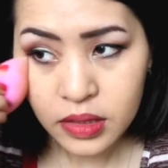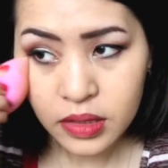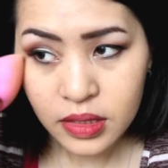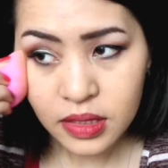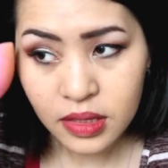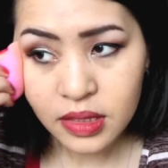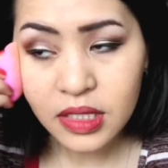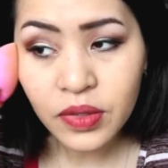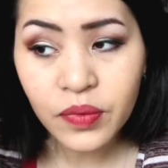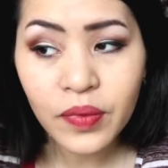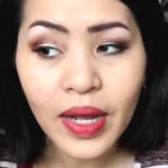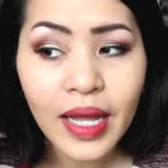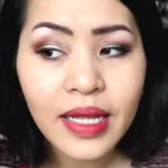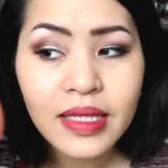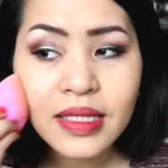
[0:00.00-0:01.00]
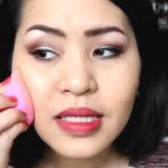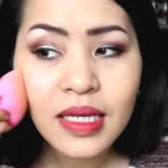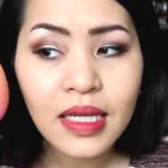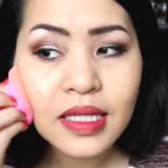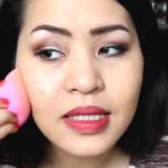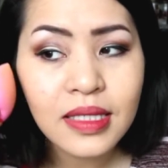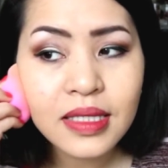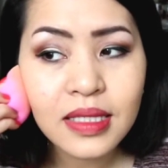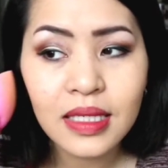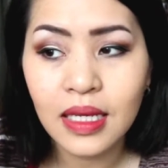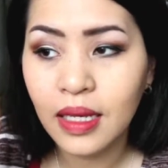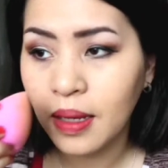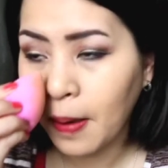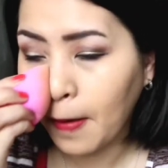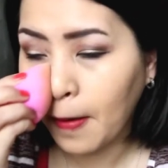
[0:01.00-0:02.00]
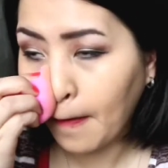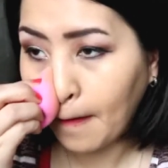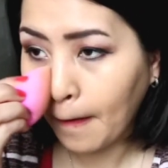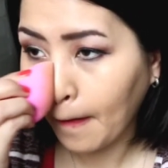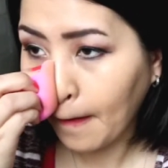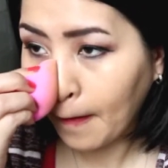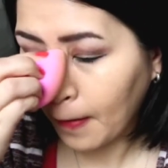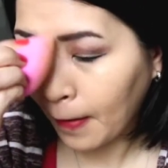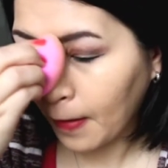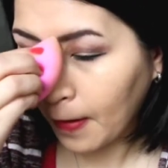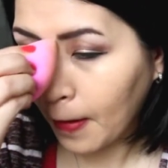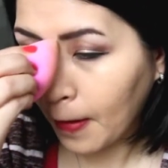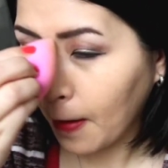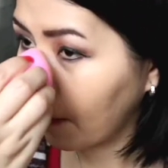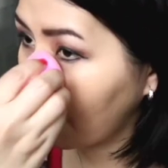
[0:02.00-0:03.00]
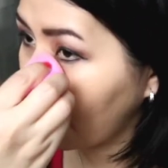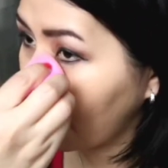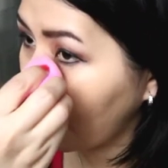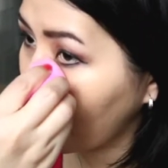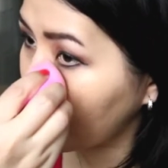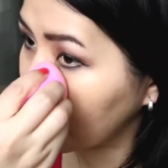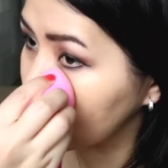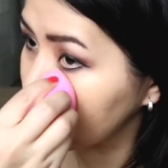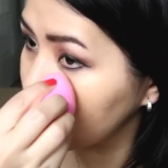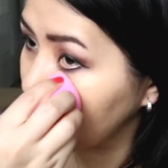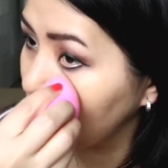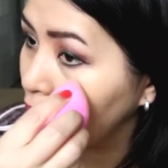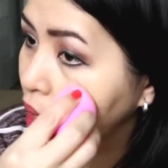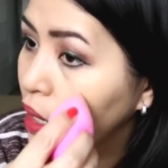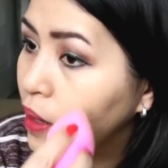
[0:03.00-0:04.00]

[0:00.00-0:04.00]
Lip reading: since it's still wet, and see what happens.